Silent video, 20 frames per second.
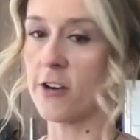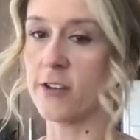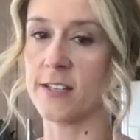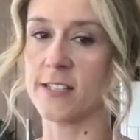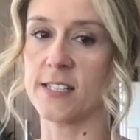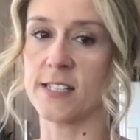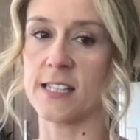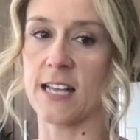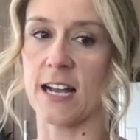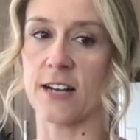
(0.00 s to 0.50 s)

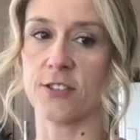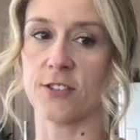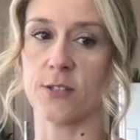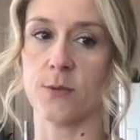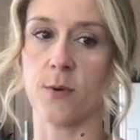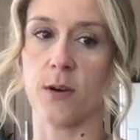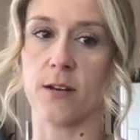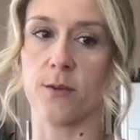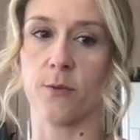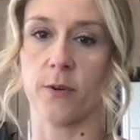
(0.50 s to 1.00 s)
This is actually
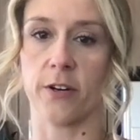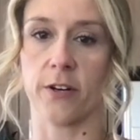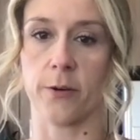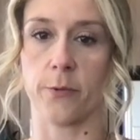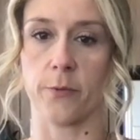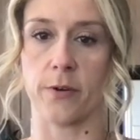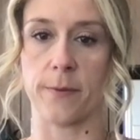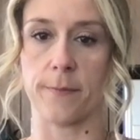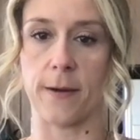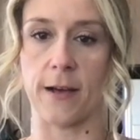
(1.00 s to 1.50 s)
one we're gonna
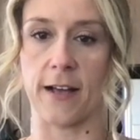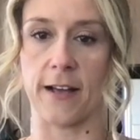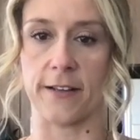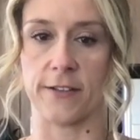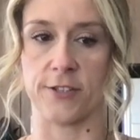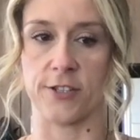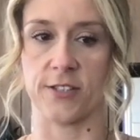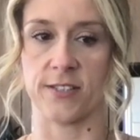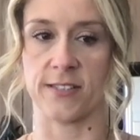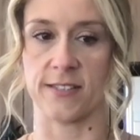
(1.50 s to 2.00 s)
repot
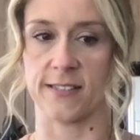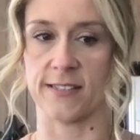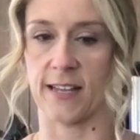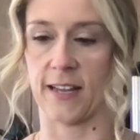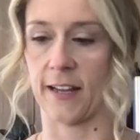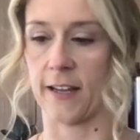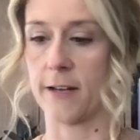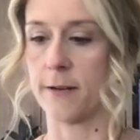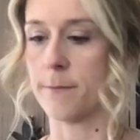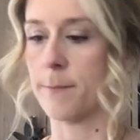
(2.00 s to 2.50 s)
in just a
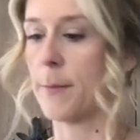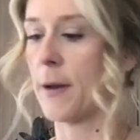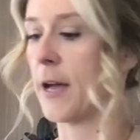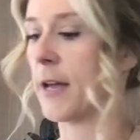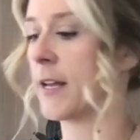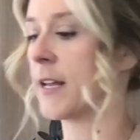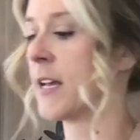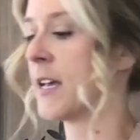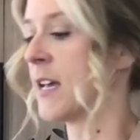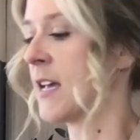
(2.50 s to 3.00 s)
second, but